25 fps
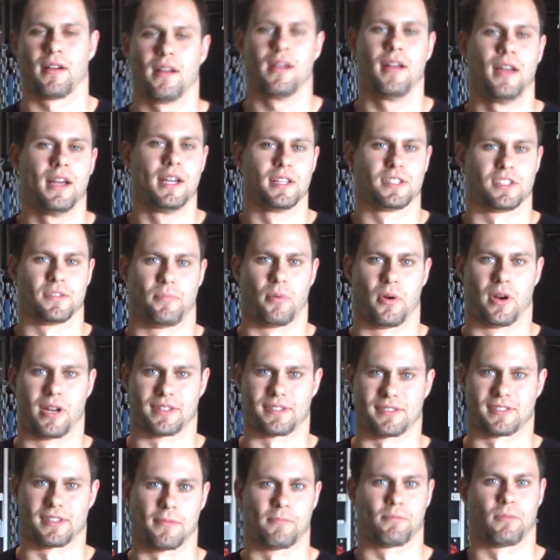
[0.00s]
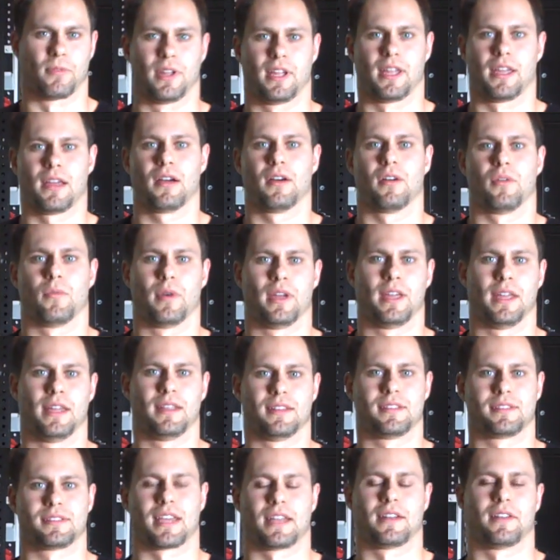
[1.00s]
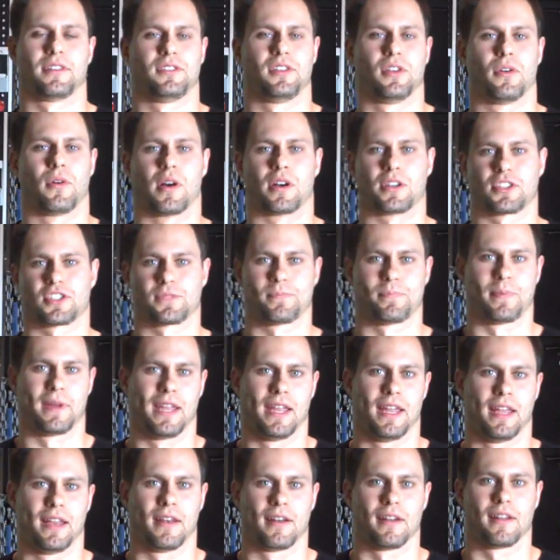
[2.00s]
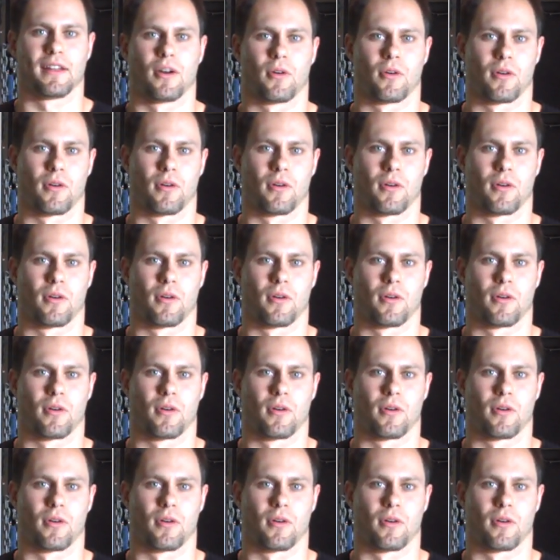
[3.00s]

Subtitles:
To put it simply, we tend to do our speed